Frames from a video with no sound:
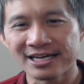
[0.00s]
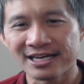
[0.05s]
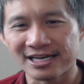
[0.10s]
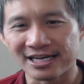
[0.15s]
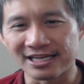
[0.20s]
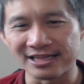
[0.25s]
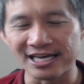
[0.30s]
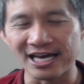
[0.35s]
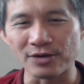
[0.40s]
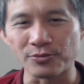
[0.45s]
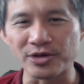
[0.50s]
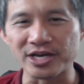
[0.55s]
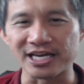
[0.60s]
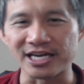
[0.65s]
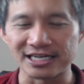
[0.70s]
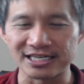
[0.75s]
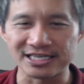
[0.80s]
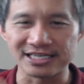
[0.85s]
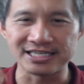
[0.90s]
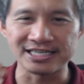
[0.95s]
And then we
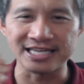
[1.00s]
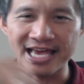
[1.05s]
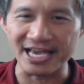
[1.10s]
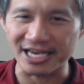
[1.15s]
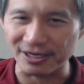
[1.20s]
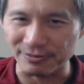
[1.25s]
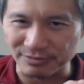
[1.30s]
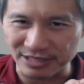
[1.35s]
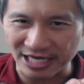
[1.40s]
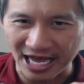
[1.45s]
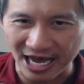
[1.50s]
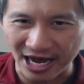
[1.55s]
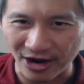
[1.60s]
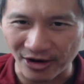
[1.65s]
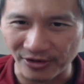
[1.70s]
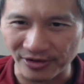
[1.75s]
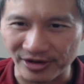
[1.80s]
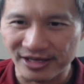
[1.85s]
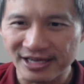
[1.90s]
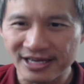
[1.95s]
can take them
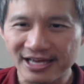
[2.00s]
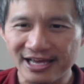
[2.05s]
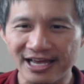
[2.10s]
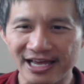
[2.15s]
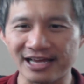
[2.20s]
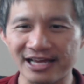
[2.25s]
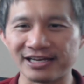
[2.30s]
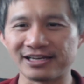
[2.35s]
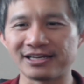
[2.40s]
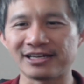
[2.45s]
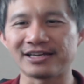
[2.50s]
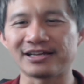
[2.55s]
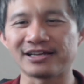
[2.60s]
down and